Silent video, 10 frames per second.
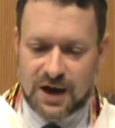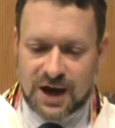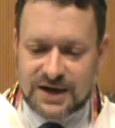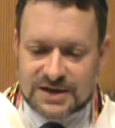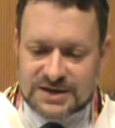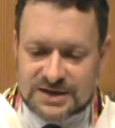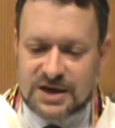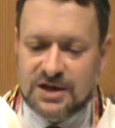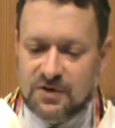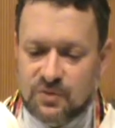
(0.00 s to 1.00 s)
I can
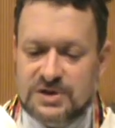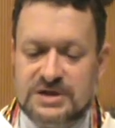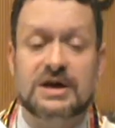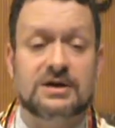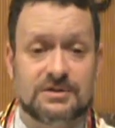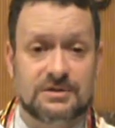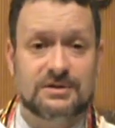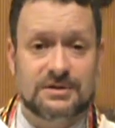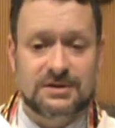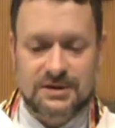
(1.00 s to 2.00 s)
say that we did.
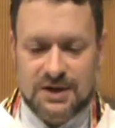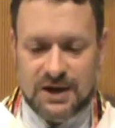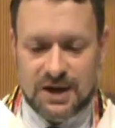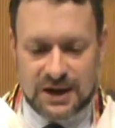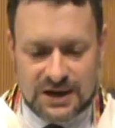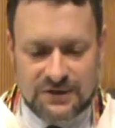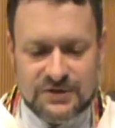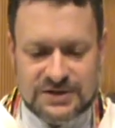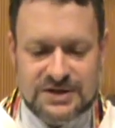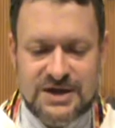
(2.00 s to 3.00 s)
And
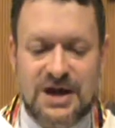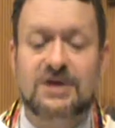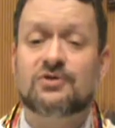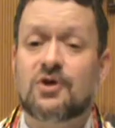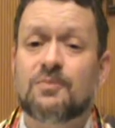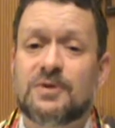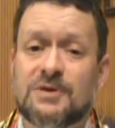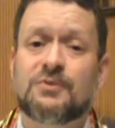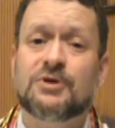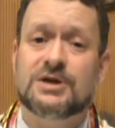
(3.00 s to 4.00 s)
even today, there are
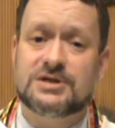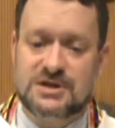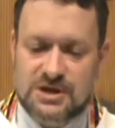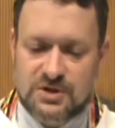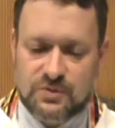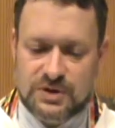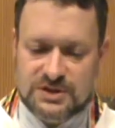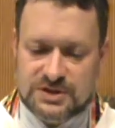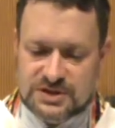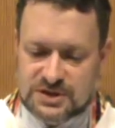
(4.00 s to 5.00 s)
people continuing
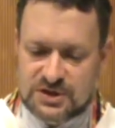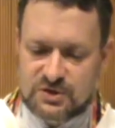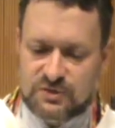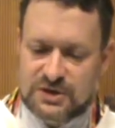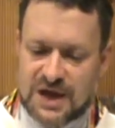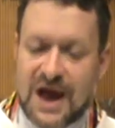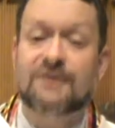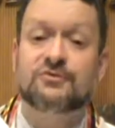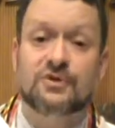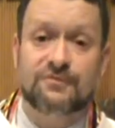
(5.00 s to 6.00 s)
to deal with the
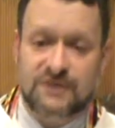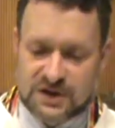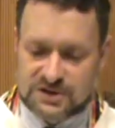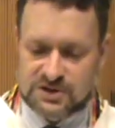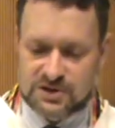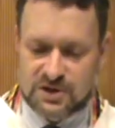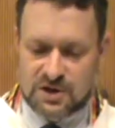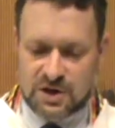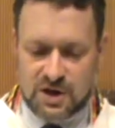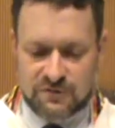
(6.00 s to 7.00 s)
after effects
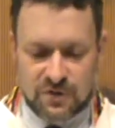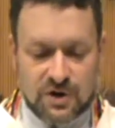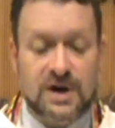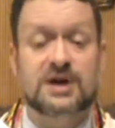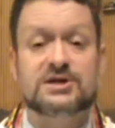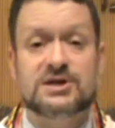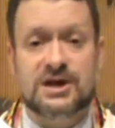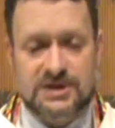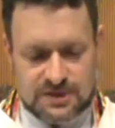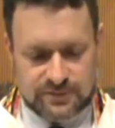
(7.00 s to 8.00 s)
of Hurricane
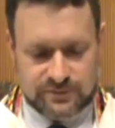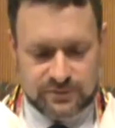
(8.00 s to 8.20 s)
Sandy,